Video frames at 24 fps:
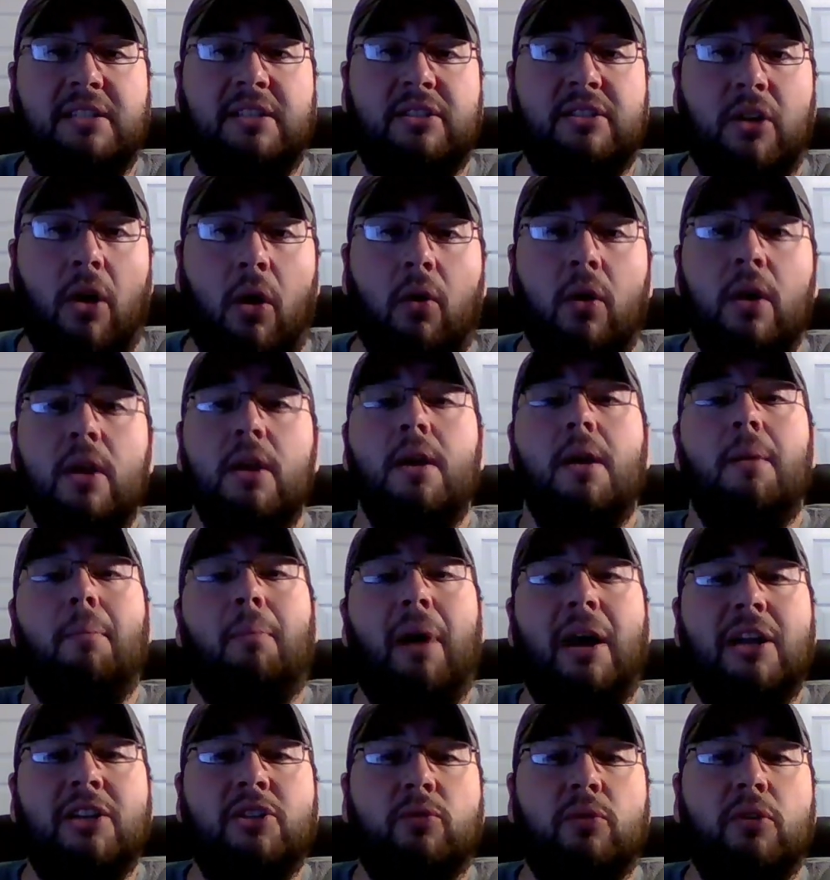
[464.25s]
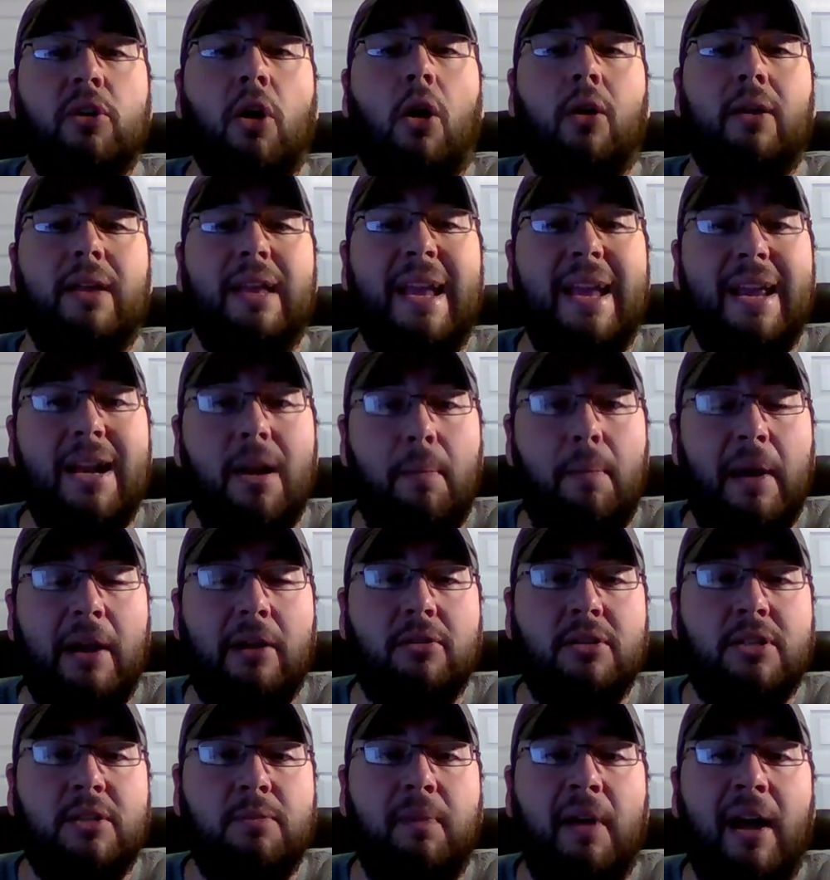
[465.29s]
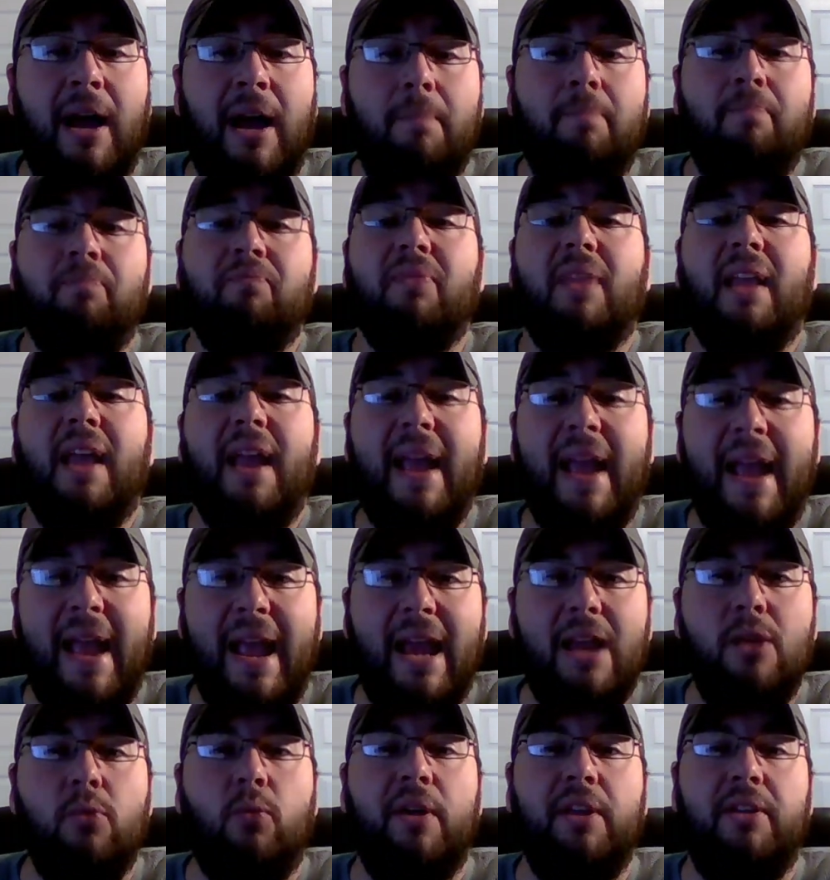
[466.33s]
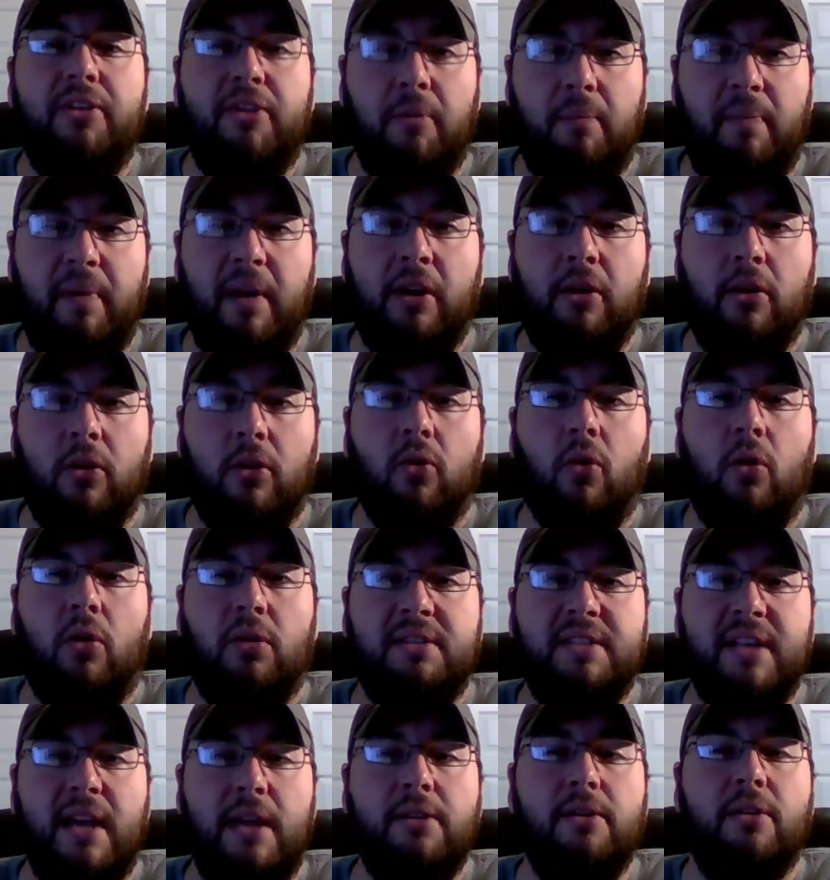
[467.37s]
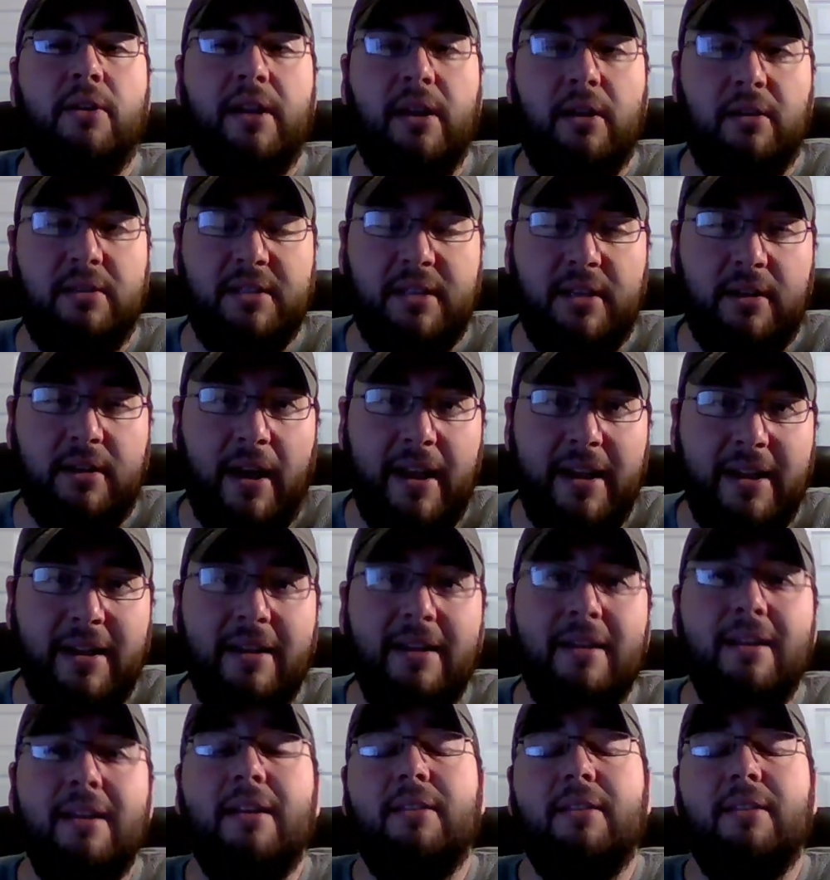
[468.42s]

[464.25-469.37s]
So Montreal in a better spot and with the better goaltender here tonight.